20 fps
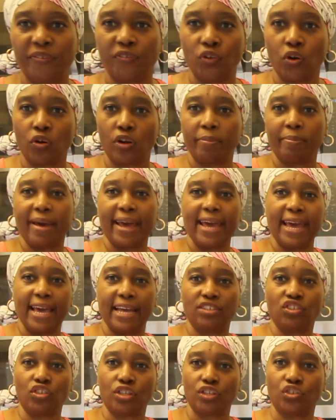If you're on my
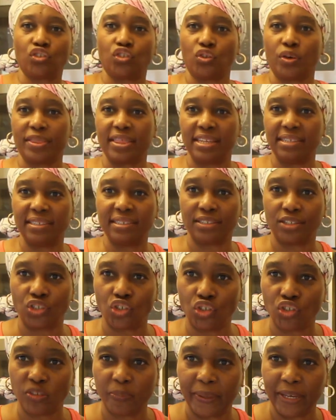Angeluscious Authentic
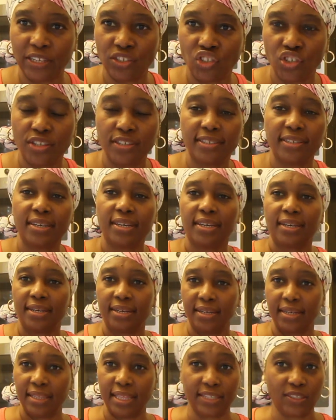Dishes pages,
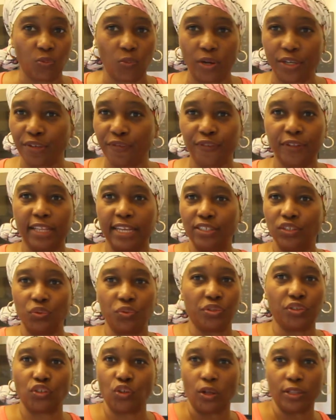that's wonderful. I
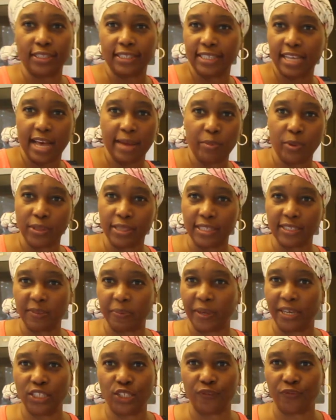do this all the time on this
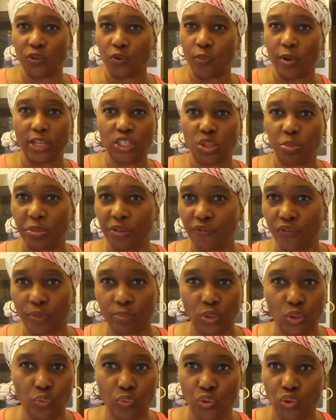page. If you're watching me
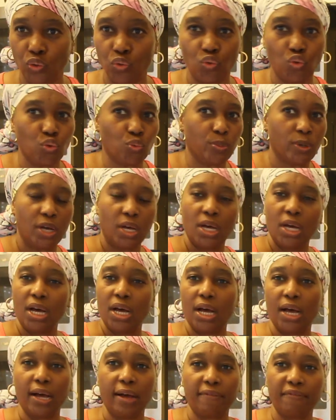from YouTube,
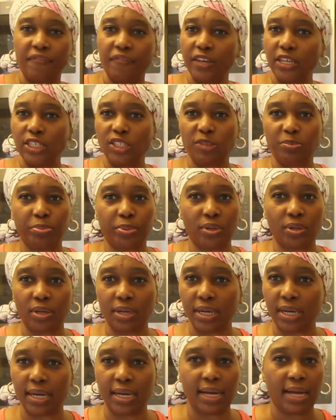
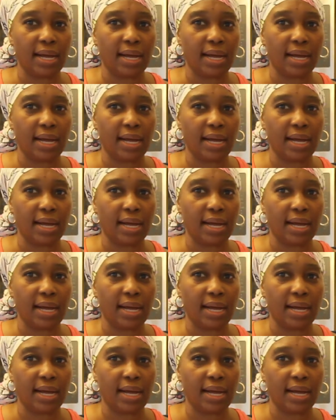Facebook,